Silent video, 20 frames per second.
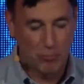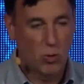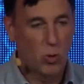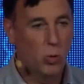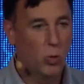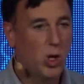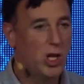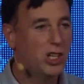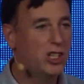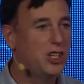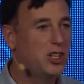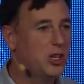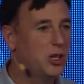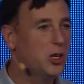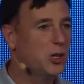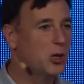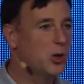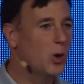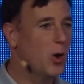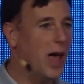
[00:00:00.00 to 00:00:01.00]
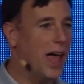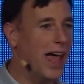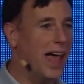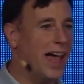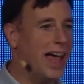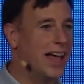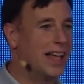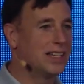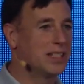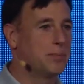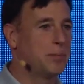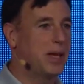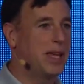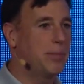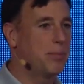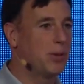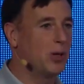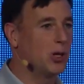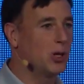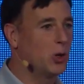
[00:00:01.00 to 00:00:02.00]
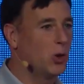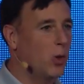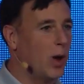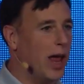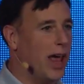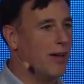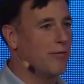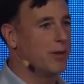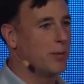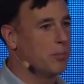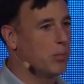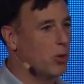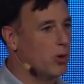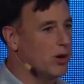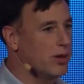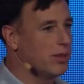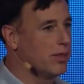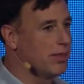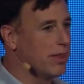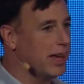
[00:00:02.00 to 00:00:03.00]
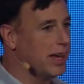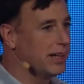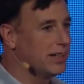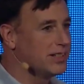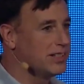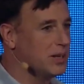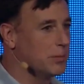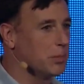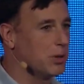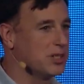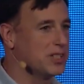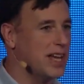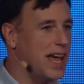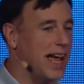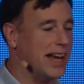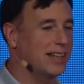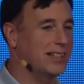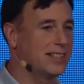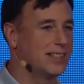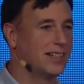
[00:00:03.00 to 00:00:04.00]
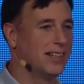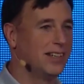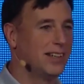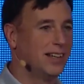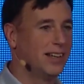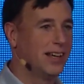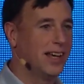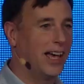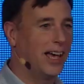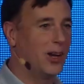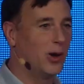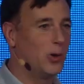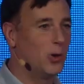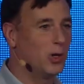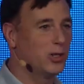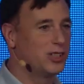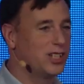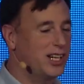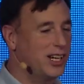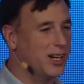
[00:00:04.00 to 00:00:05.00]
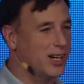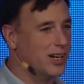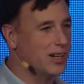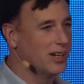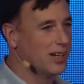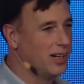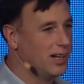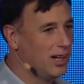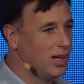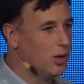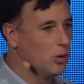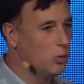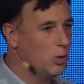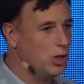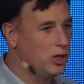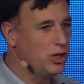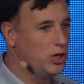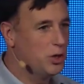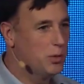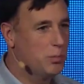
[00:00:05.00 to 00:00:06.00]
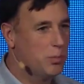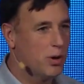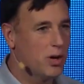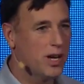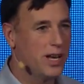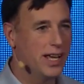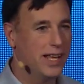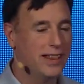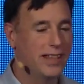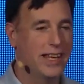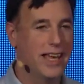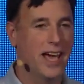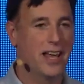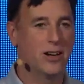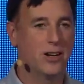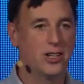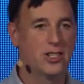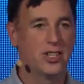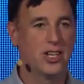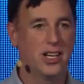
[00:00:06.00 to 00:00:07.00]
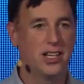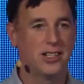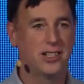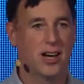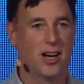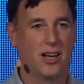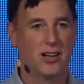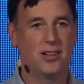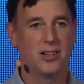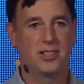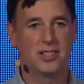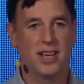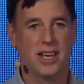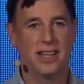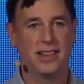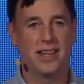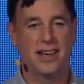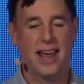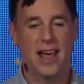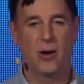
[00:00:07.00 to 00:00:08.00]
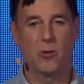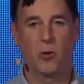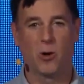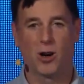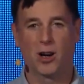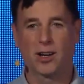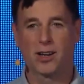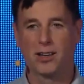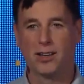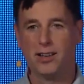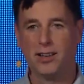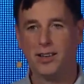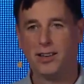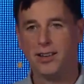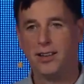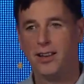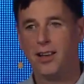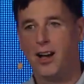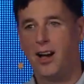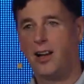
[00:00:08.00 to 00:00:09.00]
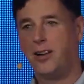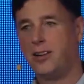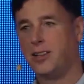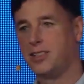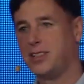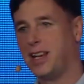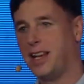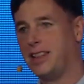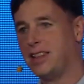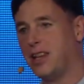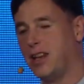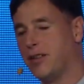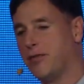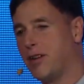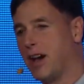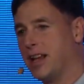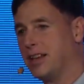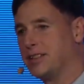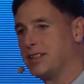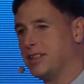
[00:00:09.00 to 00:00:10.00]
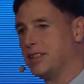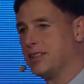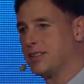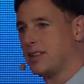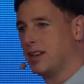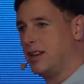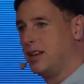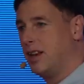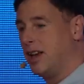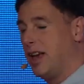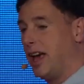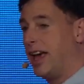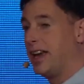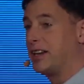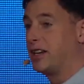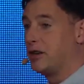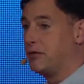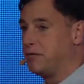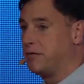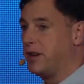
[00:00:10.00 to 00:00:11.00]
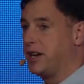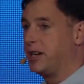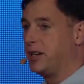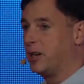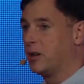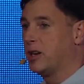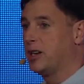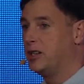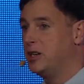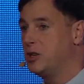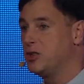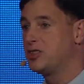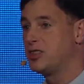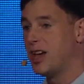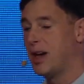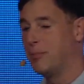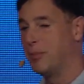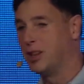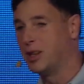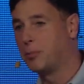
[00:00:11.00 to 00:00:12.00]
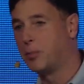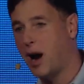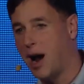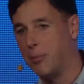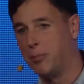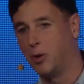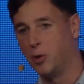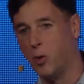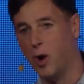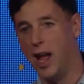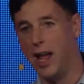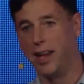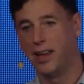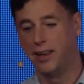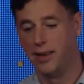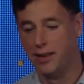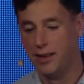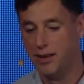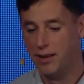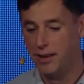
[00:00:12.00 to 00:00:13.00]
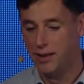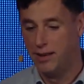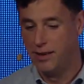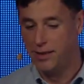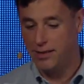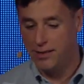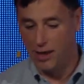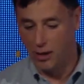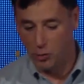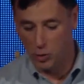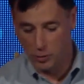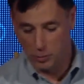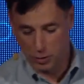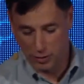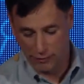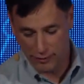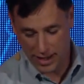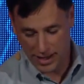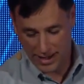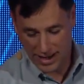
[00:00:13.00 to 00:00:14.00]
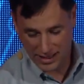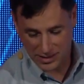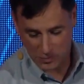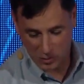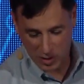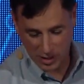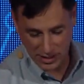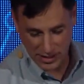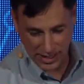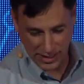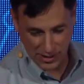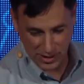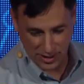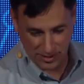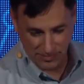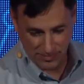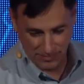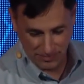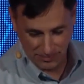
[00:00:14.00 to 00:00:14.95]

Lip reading: Will you, as people who have important things to protect and hold dear, will you put in the energy to understand the network, understand the devices, and configure and use them in the proper way that would prevent exploitation?